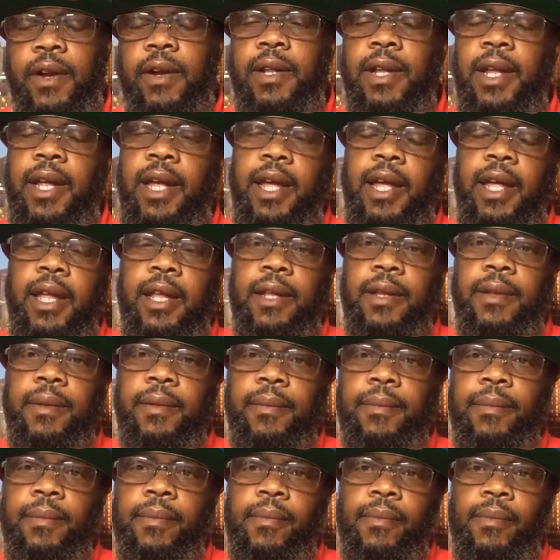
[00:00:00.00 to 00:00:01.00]
land
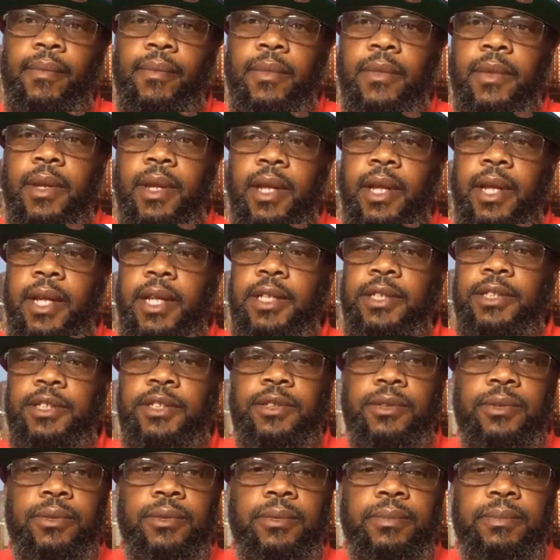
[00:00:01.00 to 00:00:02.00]

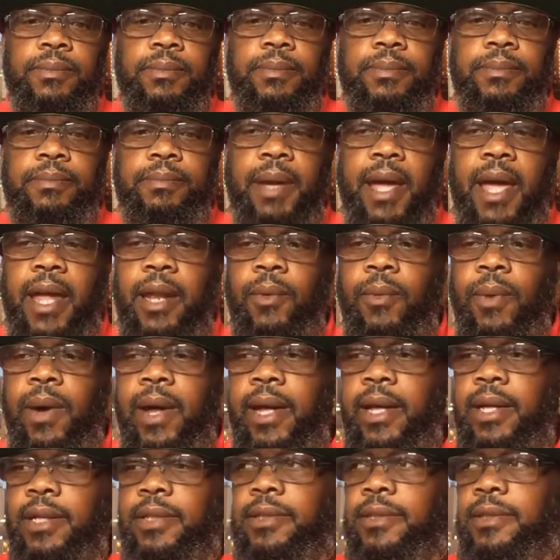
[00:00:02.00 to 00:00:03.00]
into paddy
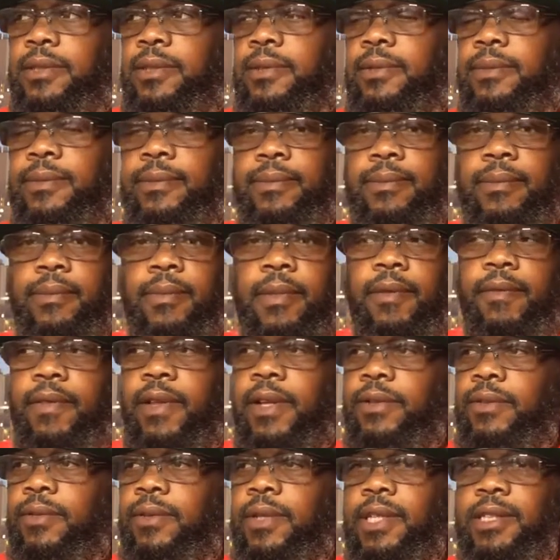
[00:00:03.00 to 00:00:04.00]
wagons. Do
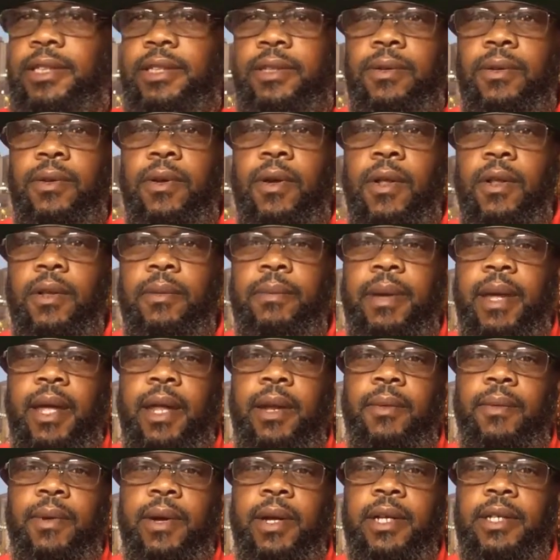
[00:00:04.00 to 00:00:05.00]
they still call them
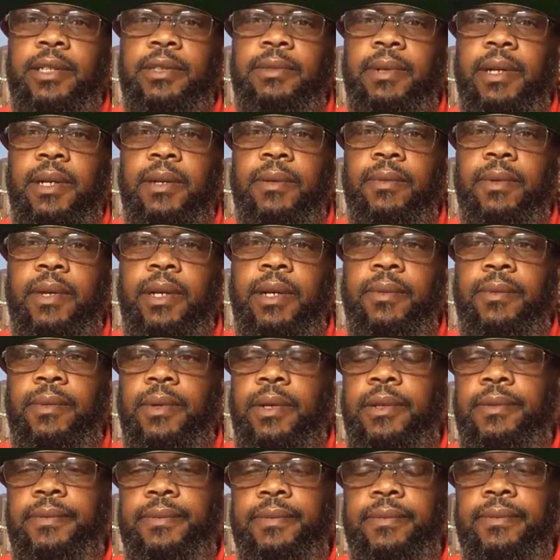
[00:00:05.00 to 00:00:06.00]
paddy wagons, by the way?
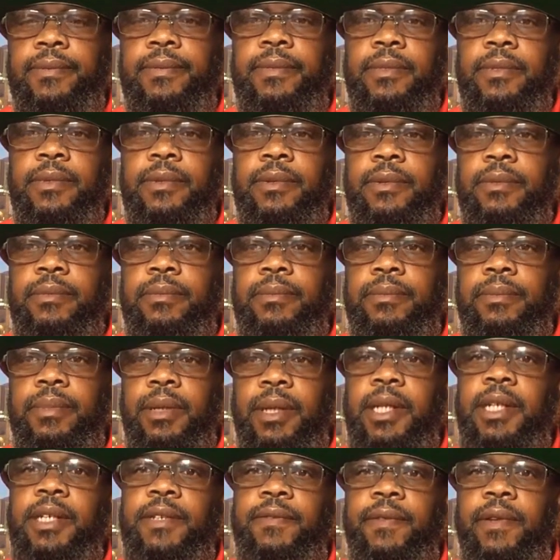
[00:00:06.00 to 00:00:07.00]
Well,
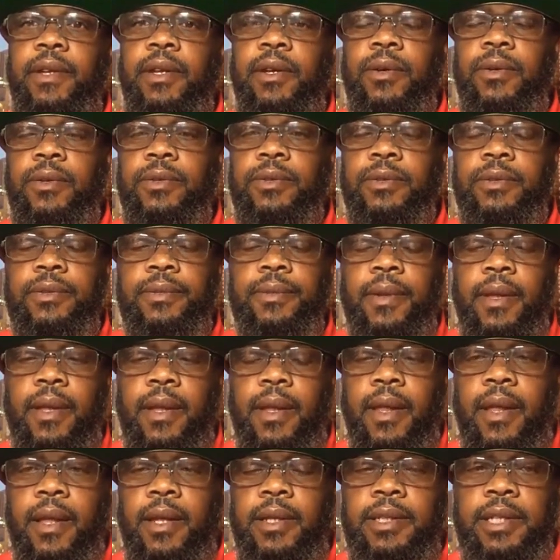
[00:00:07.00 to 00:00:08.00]
police vehicles
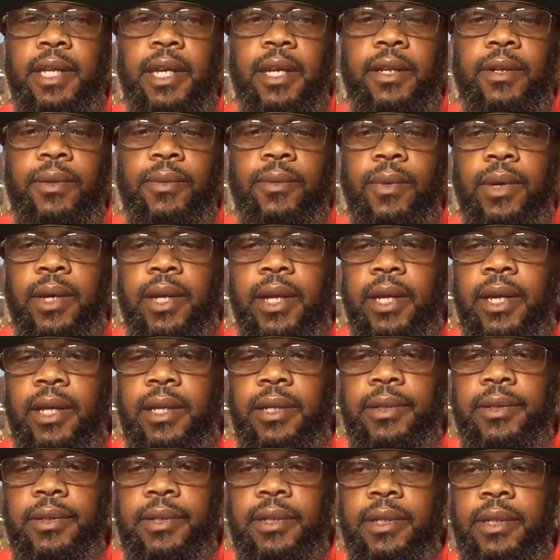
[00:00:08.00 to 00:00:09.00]
taken away
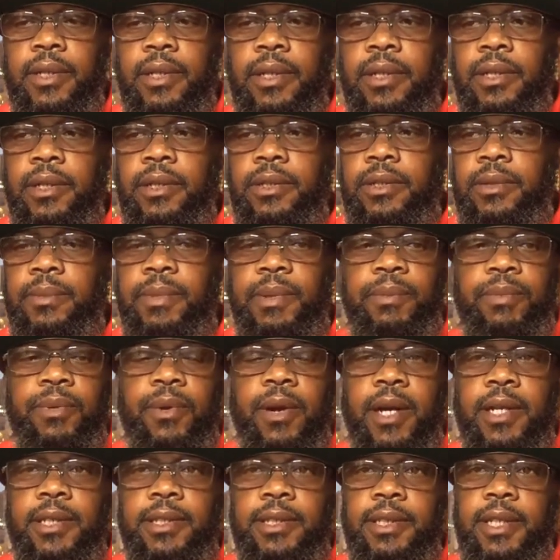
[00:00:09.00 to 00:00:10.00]
to be
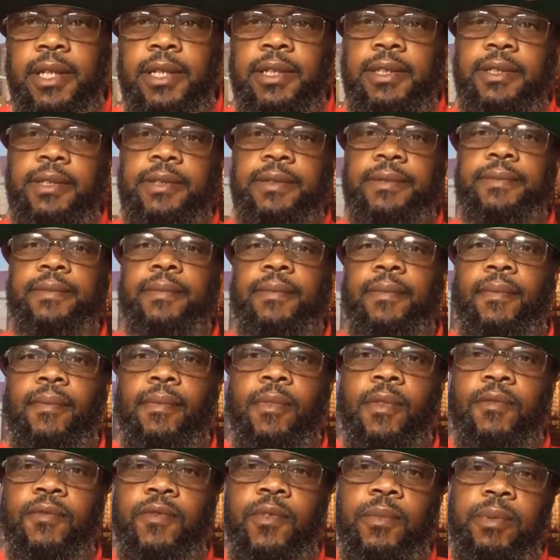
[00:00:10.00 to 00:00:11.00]
processed
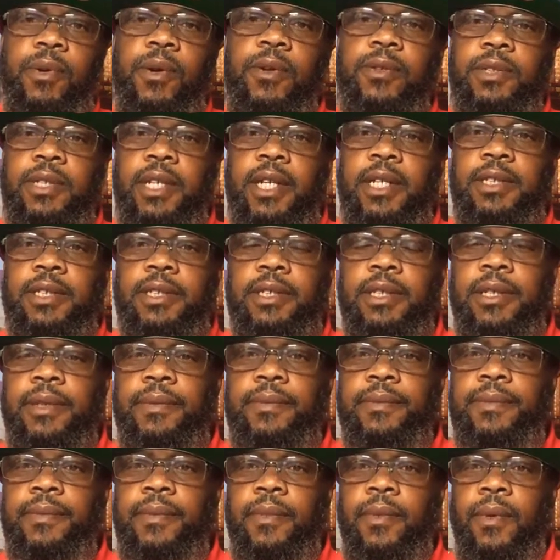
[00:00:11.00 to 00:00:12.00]
for protesting
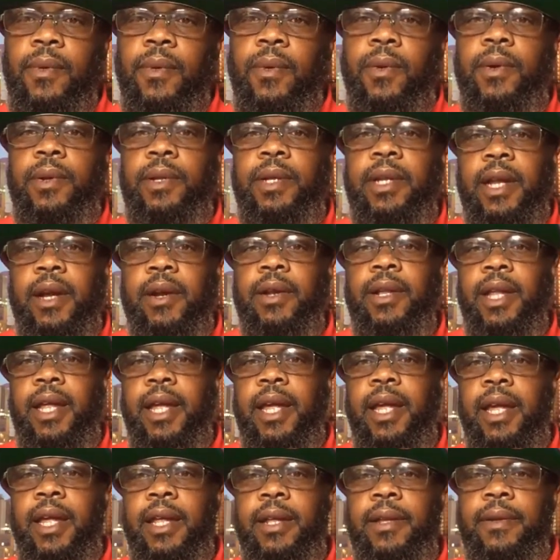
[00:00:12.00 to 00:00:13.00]
on their
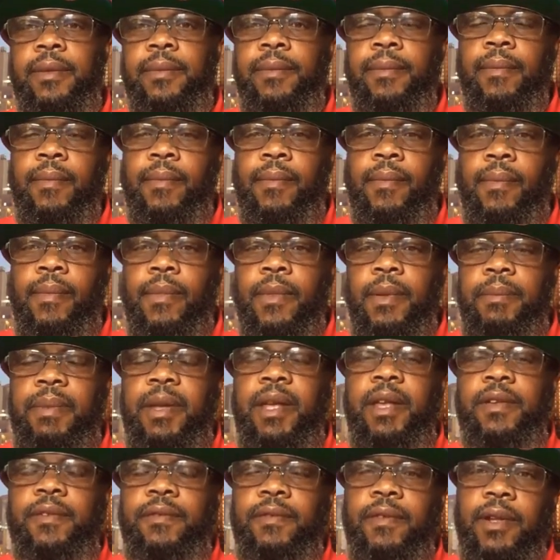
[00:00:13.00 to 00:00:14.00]
land
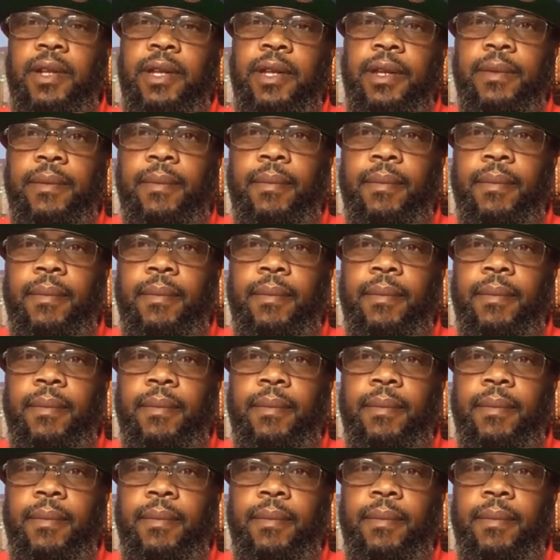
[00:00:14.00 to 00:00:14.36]
peacefully.